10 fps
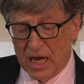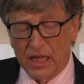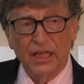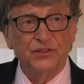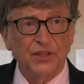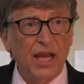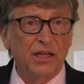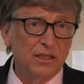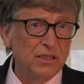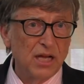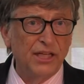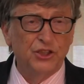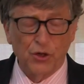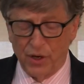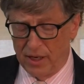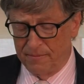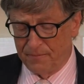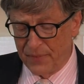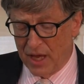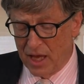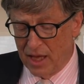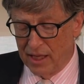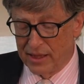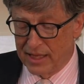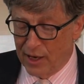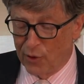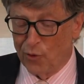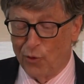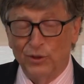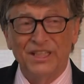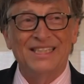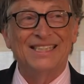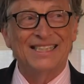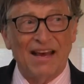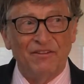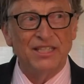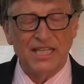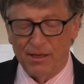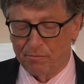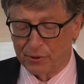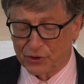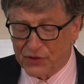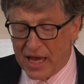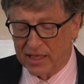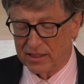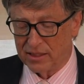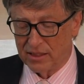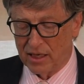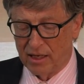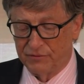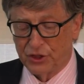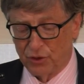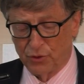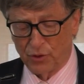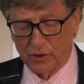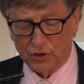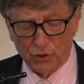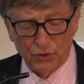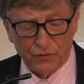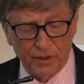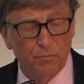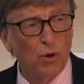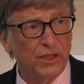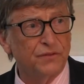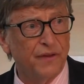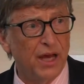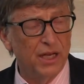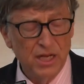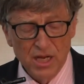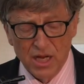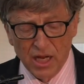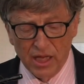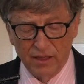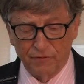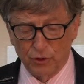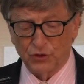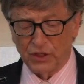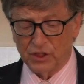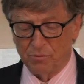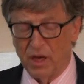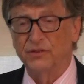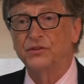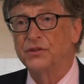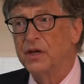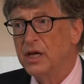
Let's take Nigeria. There, only 17% of children are exclusively breastfed in the first 6 months.